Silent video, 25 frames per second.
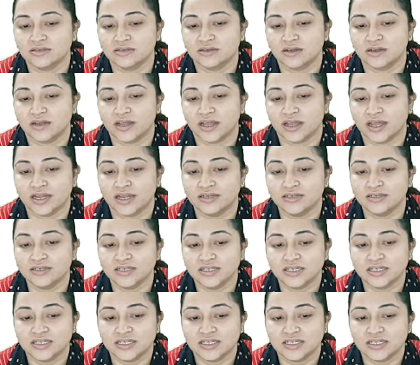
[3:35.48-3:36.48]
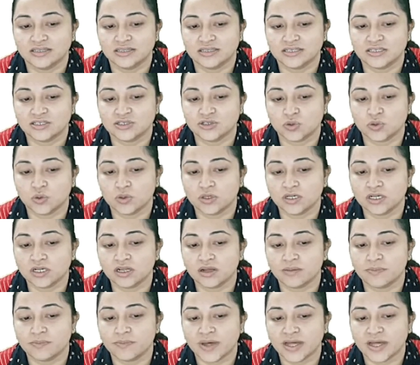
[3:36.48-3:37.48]
and this total
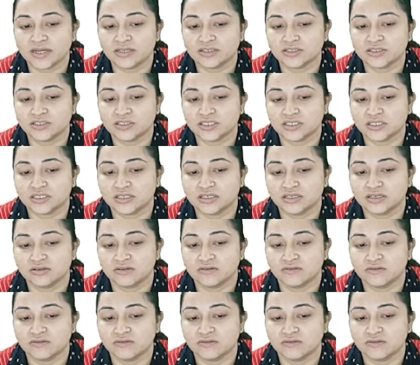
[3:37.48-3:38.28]
comparison